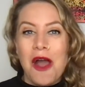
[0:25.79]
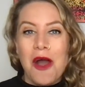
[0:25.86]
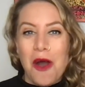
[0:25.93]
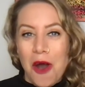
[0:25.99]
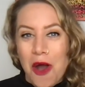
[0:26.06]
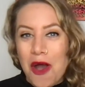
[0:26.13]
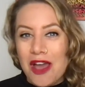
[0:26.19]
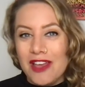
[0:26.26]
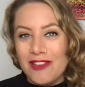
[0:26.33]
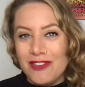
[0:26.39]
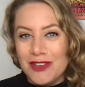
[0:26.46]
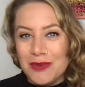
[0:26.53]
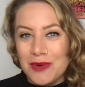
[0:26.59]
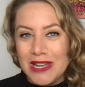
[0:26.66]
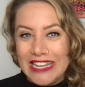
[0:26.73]
Or if you
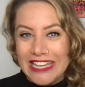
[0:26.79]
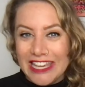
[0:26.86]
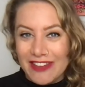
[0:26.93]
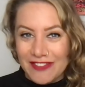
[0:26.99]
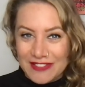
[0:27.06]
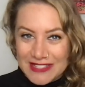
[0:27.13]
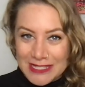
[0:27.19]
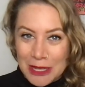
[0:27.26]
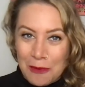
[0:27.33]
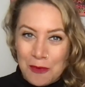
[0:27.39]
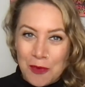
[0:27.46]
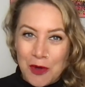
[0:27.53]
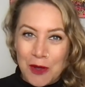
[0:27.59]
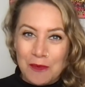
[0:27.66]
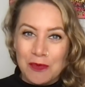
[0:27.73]
want to gift
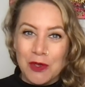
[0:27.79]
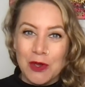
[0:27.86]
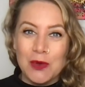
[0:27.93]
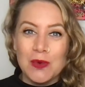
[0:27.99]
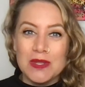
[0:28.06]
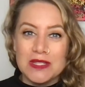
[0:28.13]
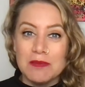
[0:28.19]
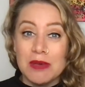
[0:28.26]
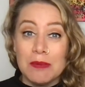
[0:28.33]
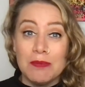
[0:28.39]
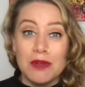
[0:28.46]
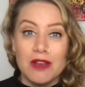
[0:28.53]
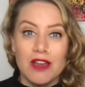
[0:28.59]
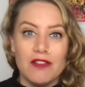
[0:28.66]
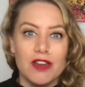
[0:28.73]
someone who is a Pitbull
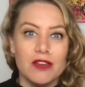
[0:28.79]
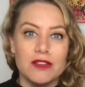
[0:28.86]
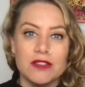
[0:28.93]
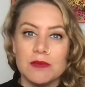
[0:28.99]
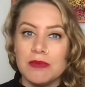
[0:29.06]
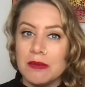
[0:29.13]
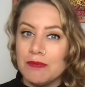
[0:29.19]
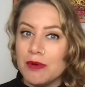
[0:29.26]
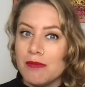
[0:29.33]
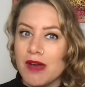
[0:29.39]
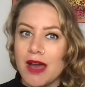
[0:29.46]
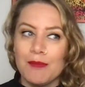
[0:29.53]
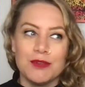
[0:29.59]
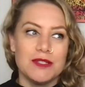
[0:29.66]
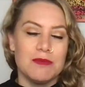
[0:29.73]
lover, who's a Pitbull
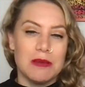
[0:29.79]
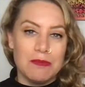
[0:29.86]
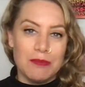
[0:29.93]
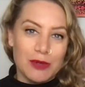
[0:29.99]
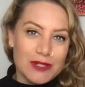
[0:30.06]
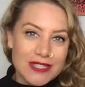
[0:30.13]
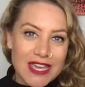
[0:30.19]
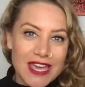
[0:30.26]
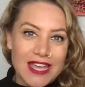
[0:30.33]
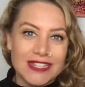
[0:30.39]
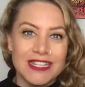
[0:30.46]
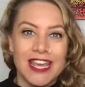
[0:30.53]
mom, who's a Pitbull dad,